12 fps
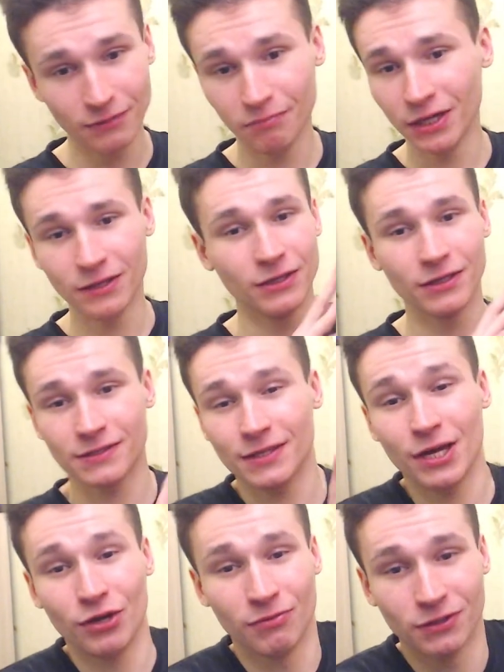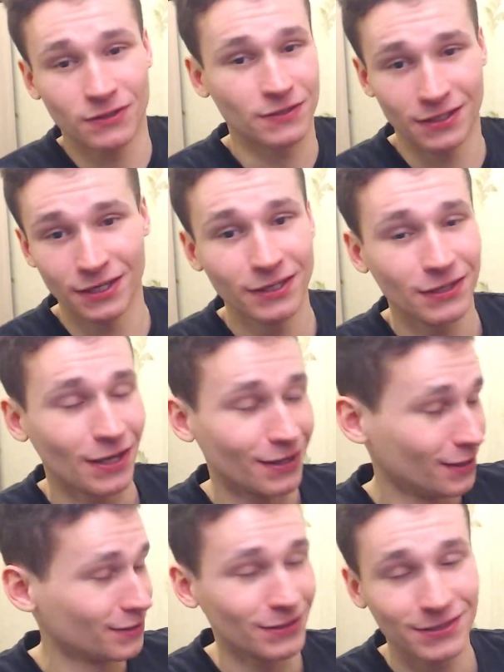building a stadium, it is uh,
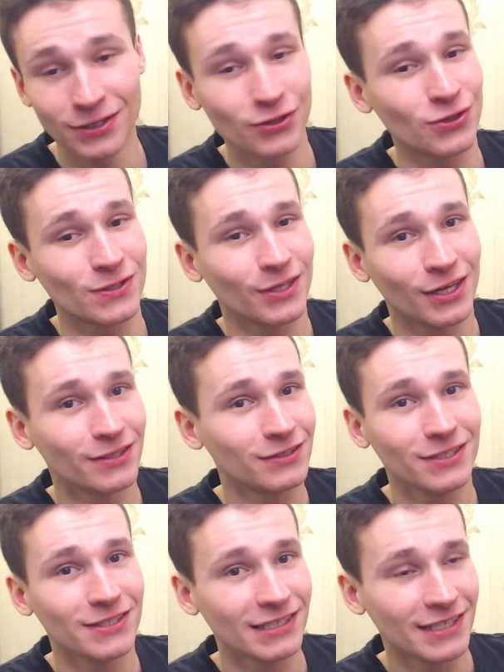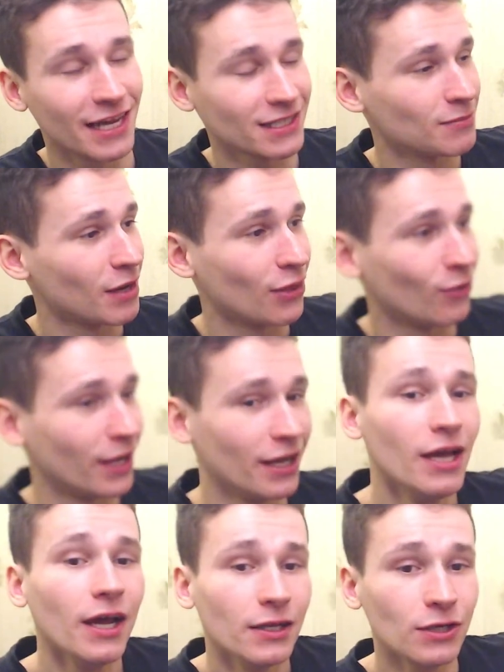it is interesting and easy task, by the way.
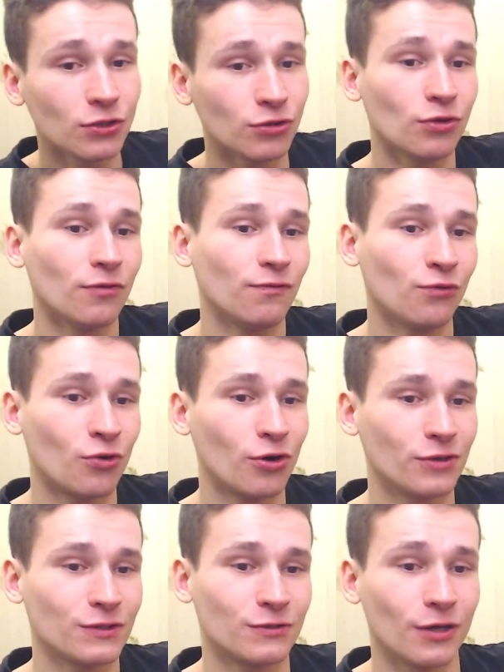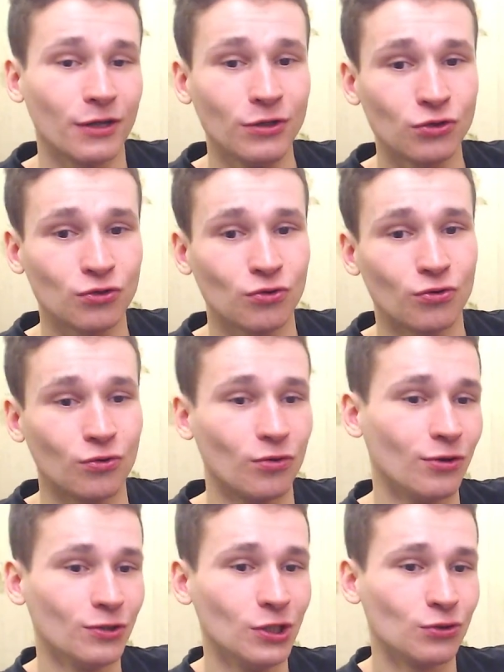Need to first uh, need
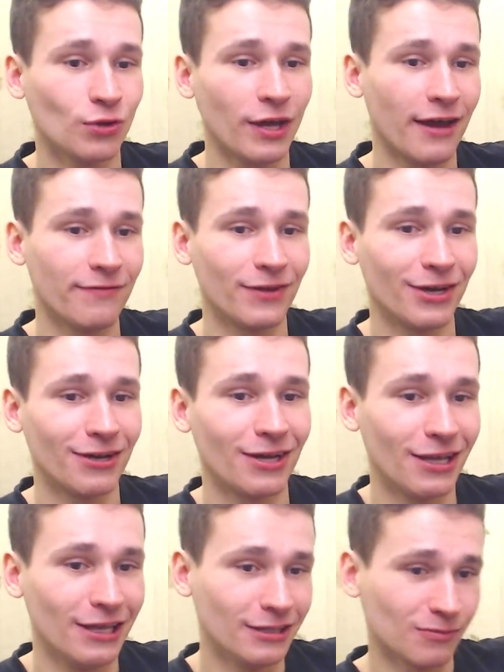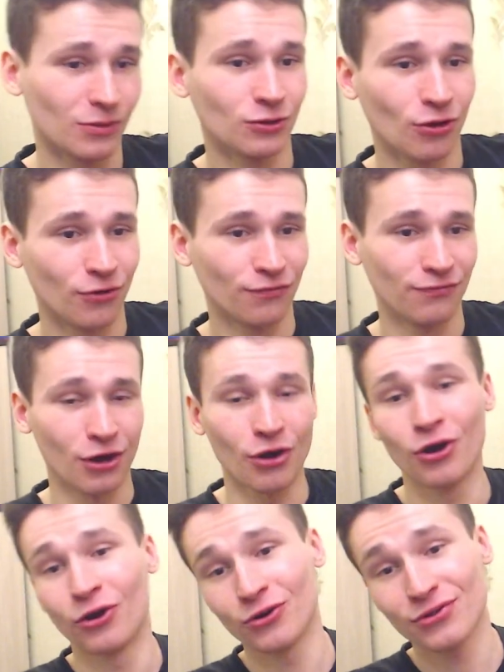to need to have a, a, little bit of
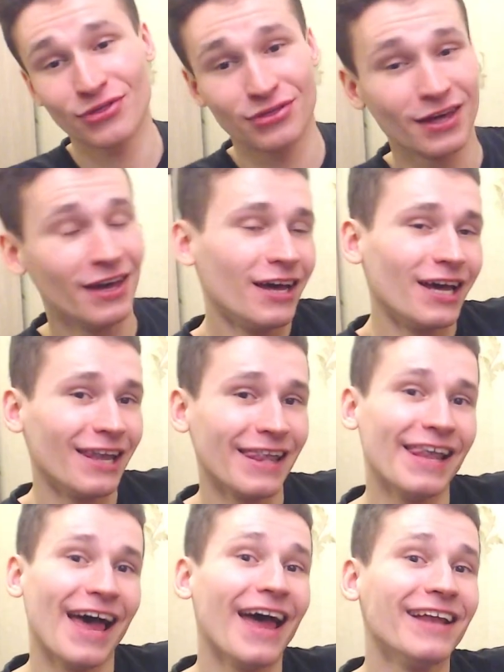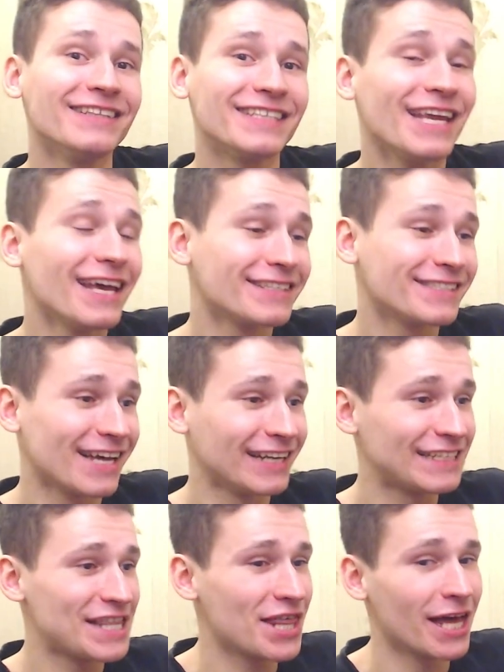earth, land, yes,
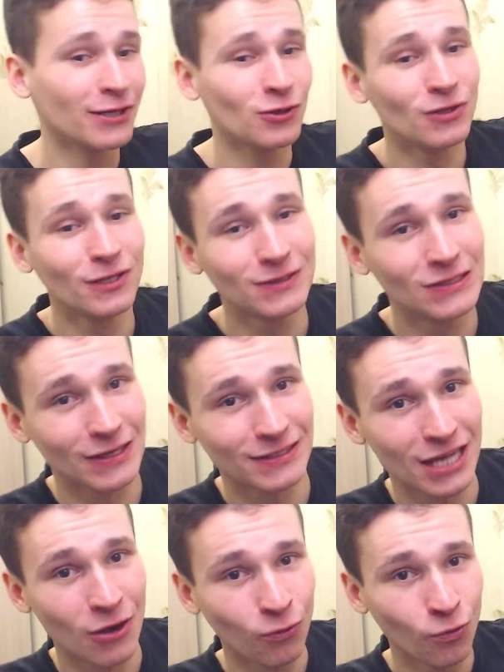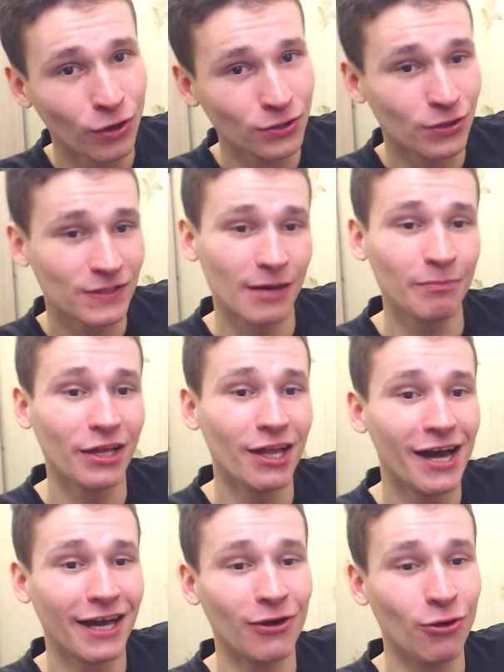and then you need uh, some water
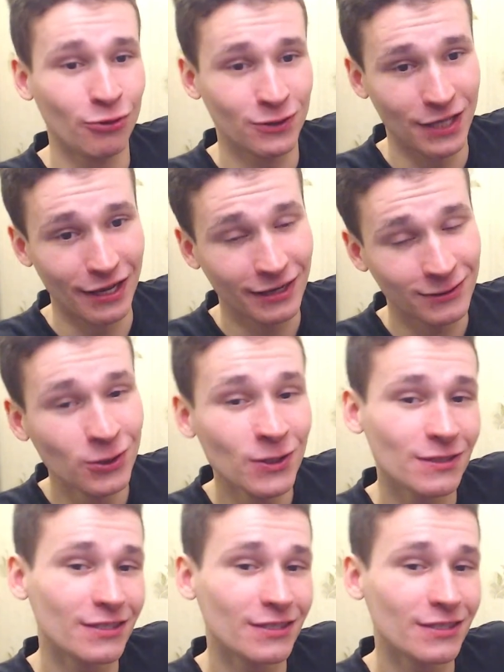supply, also electricity